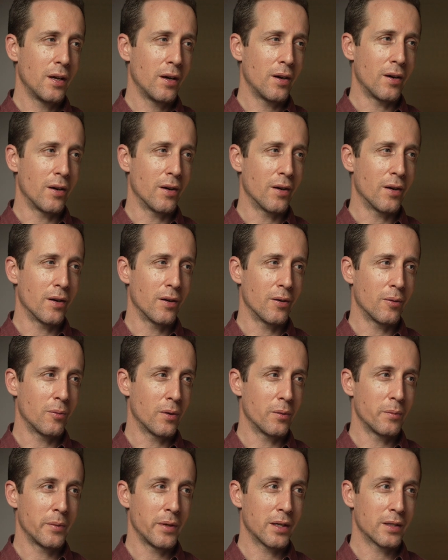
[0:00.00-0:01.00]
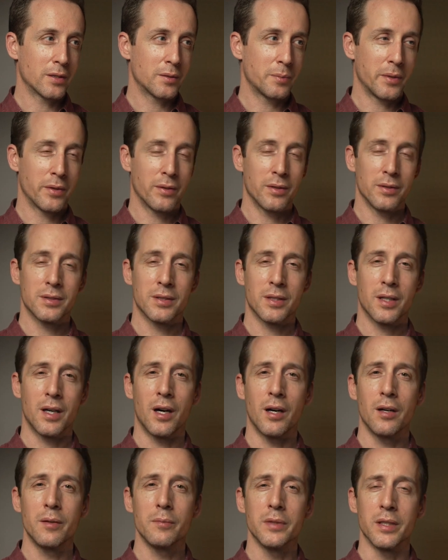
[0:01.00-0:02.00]
are when we experience
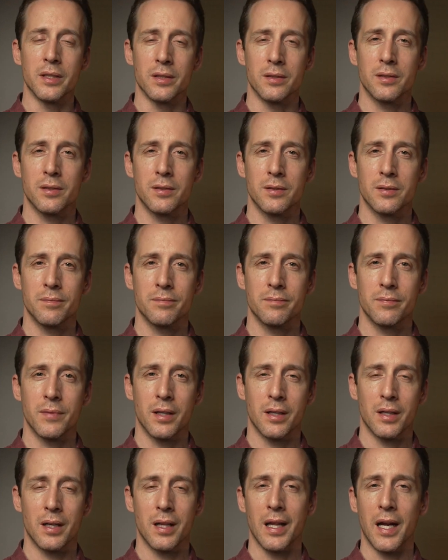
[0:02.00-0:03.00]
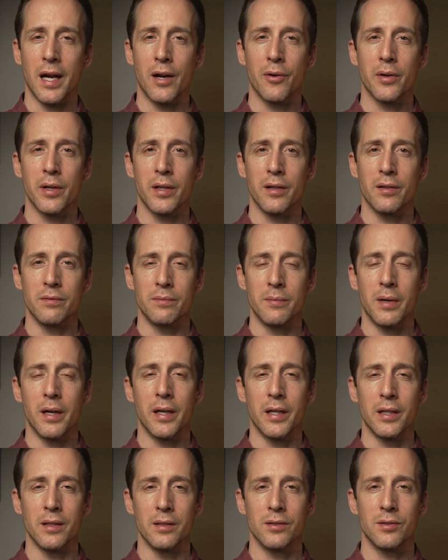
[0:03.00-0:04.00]
calmness and clarity of
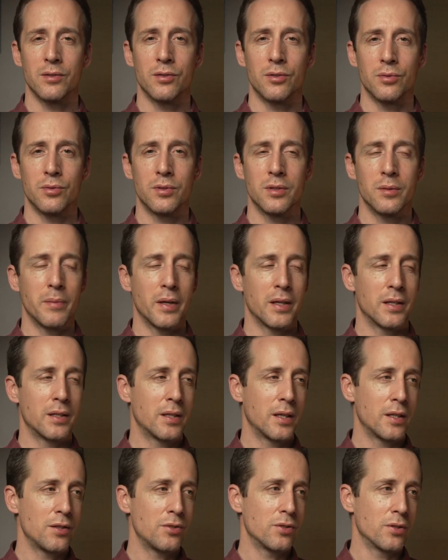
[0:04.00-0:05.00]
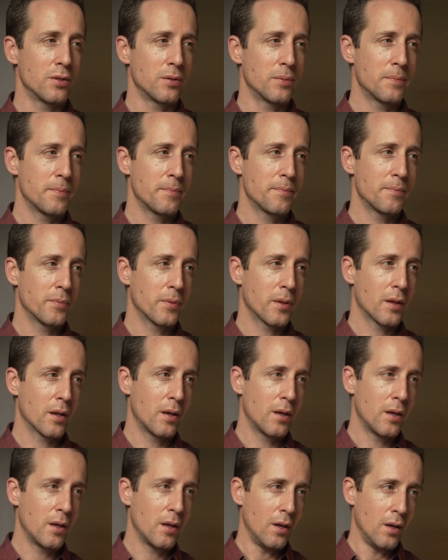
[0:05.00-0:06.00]
mind due to meditation,
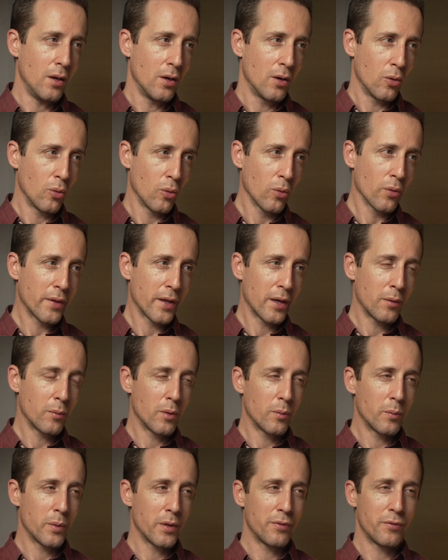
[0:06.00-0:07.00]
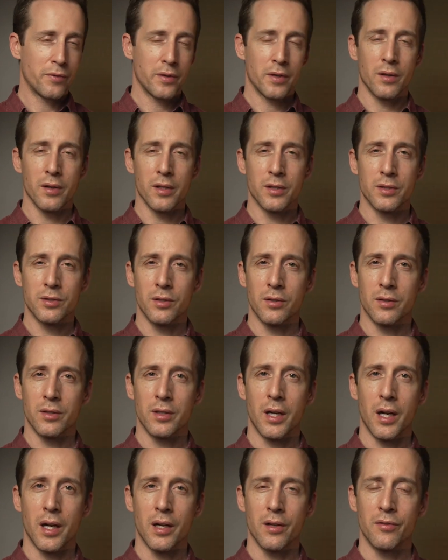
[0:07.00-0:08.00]
or that when we feel a certain
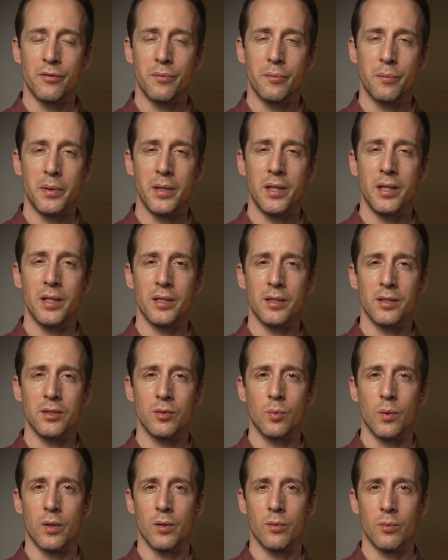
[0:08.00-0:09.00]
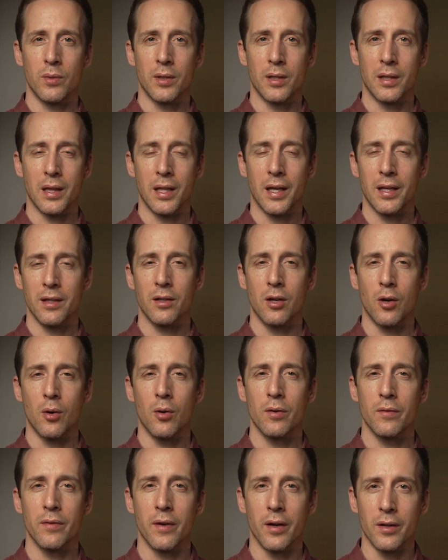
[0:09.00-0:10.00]
kind of peace when we let go
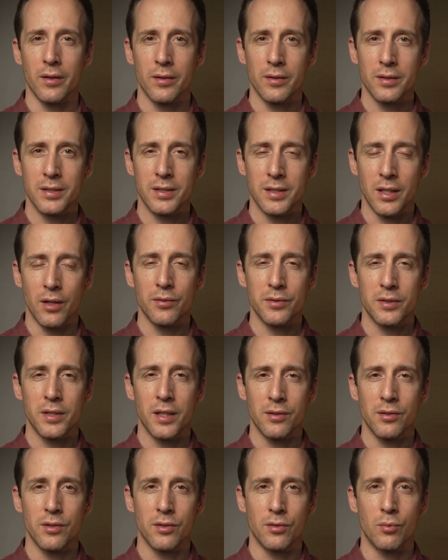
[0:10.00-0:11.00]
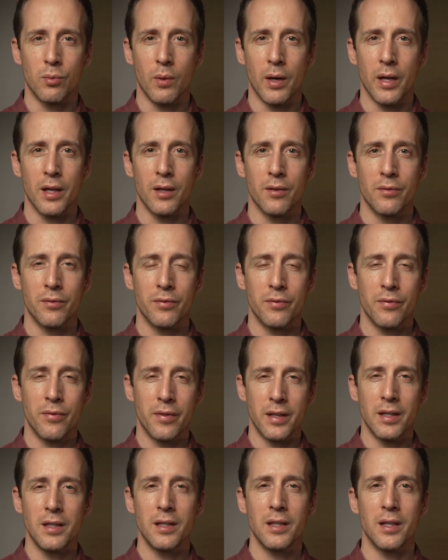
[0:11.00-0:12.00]
of our self centered way of
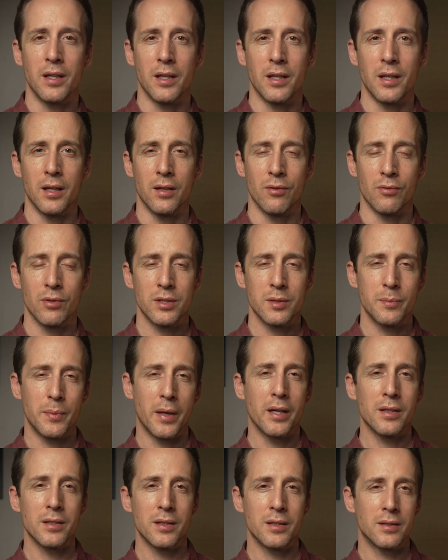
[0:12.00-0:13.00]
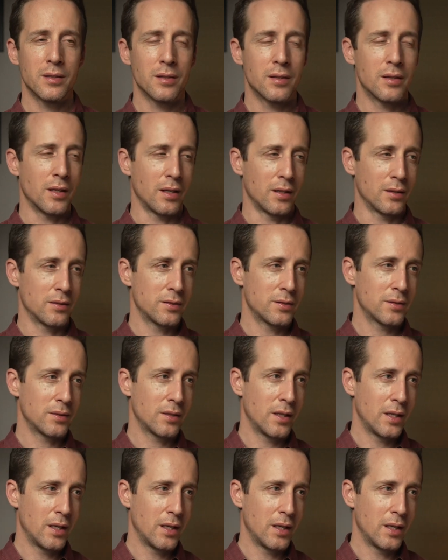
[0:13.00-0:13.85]
thinking and responding to things